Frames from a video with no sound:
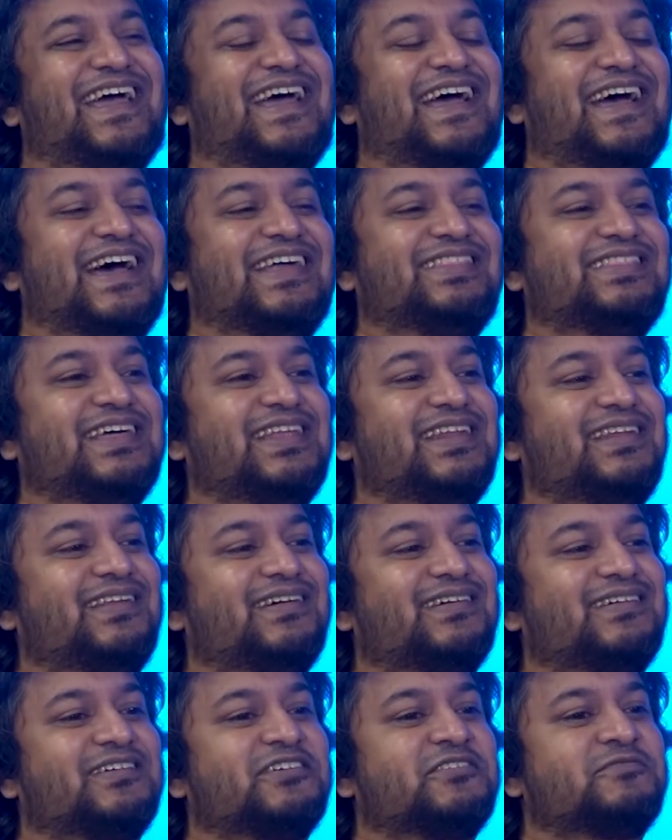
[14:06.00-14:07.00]
And then
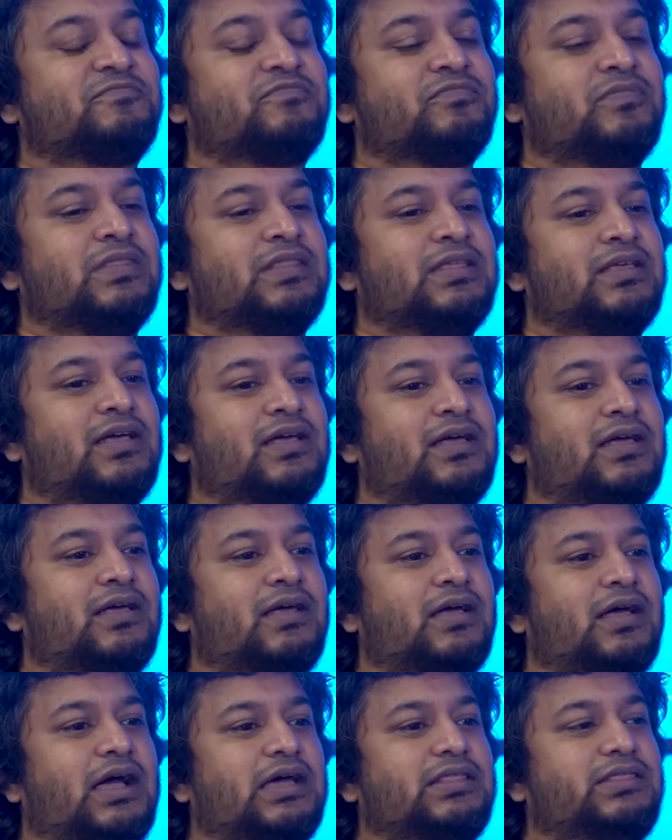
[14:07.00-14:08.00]
I
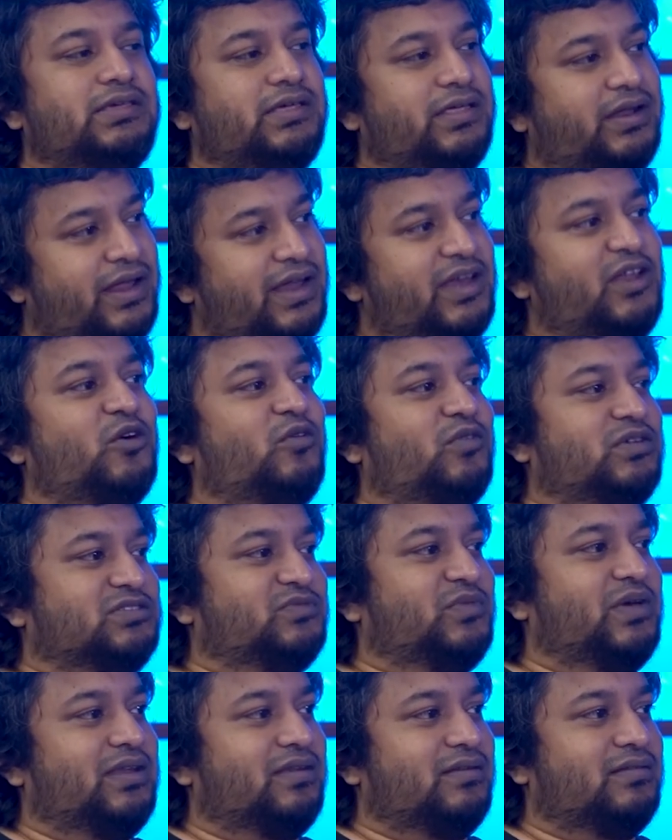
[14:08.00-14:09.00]
think radio was
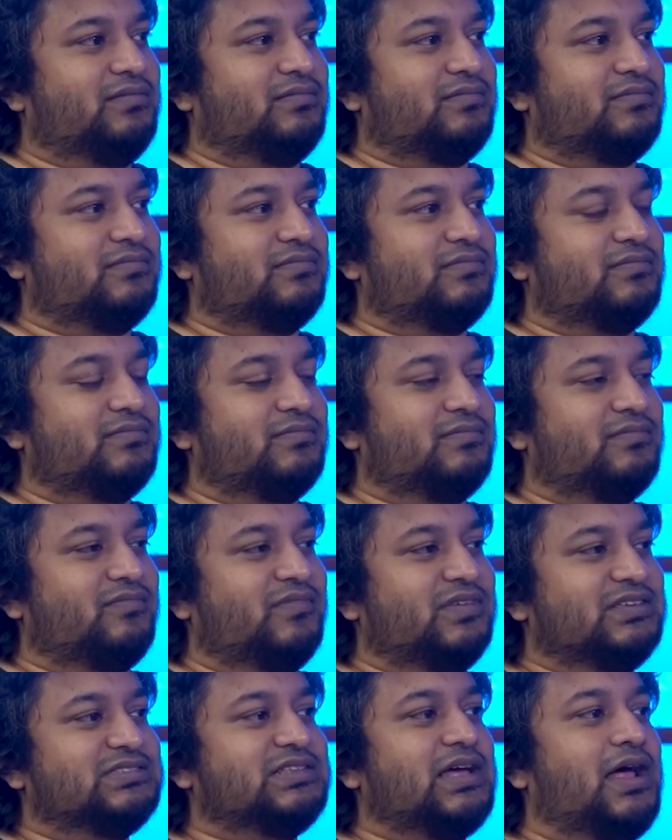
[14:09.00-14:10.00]
when
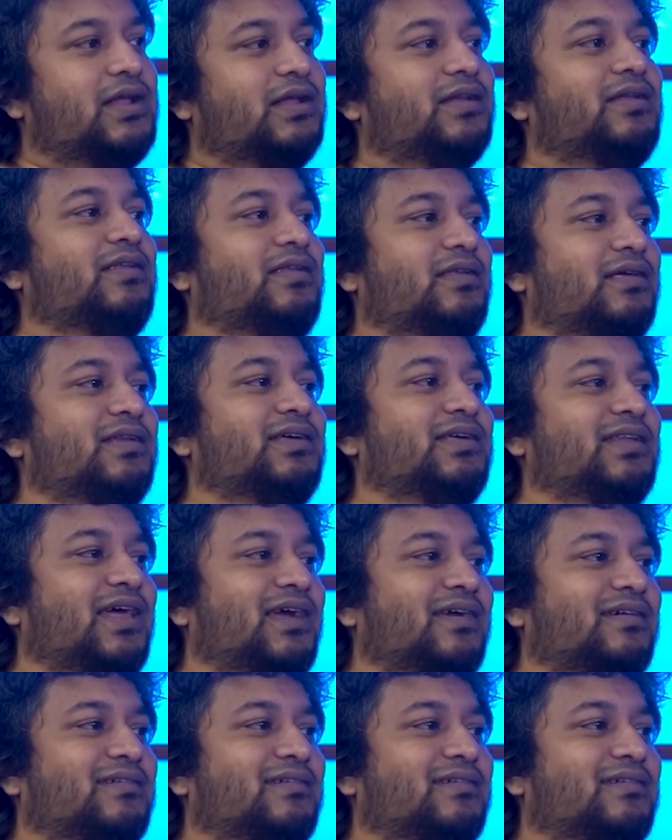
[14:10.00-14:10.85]
we started really like